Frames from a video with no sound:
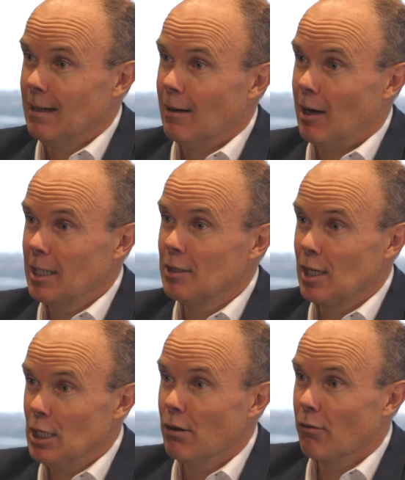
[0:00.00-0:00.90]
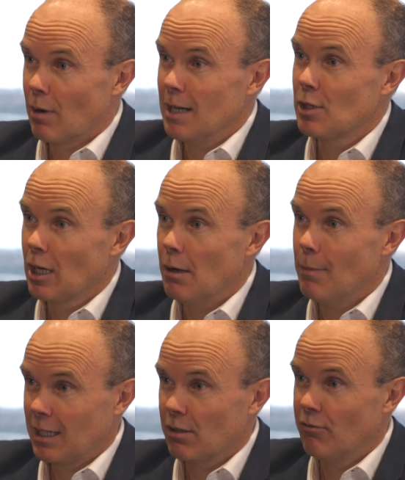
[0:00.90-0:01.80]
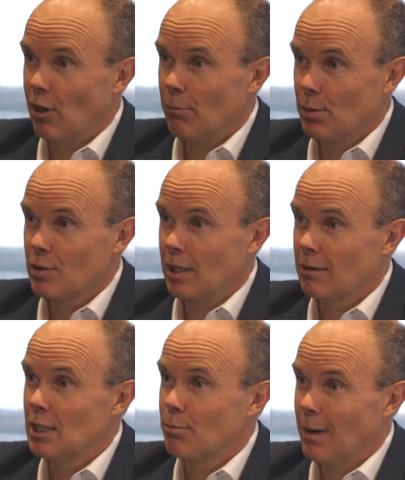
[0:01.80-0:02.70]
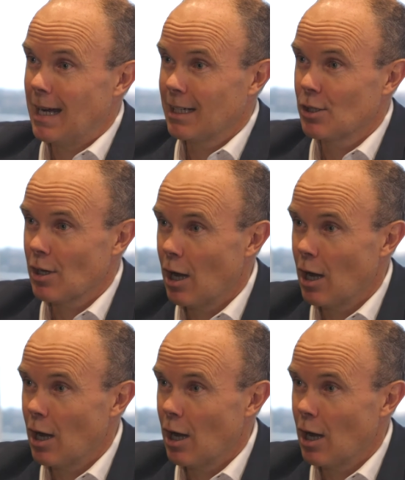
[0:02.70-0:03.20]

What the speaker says: I can tell you if rates are going back to 5%, these markets are